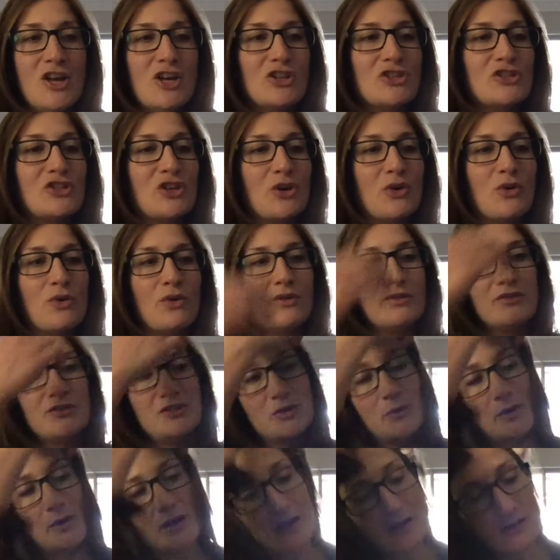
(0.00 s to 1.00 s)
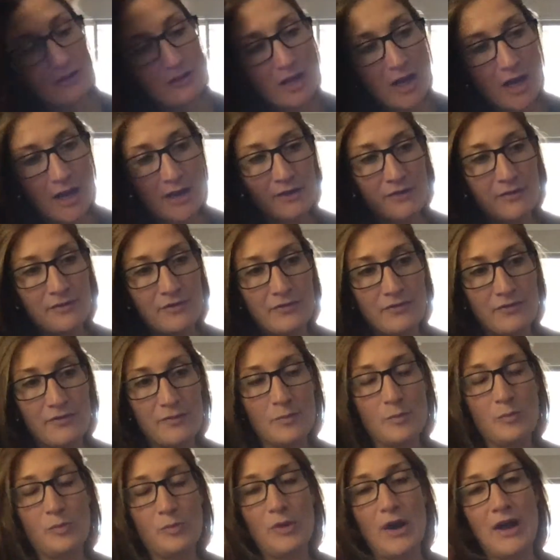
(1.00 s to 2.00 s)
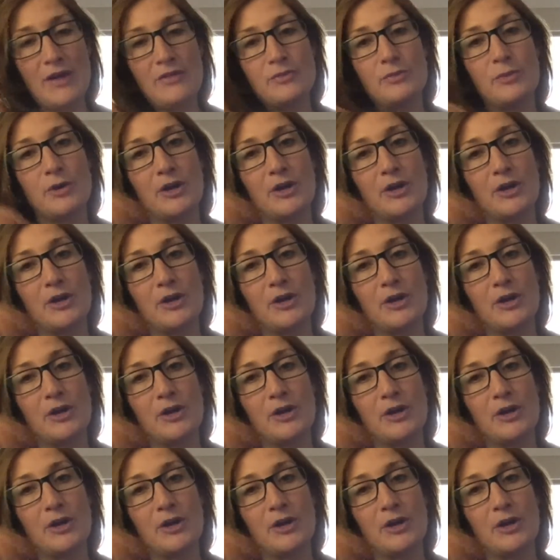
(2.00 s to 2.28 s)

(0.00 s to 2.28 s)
So doing a lot of breath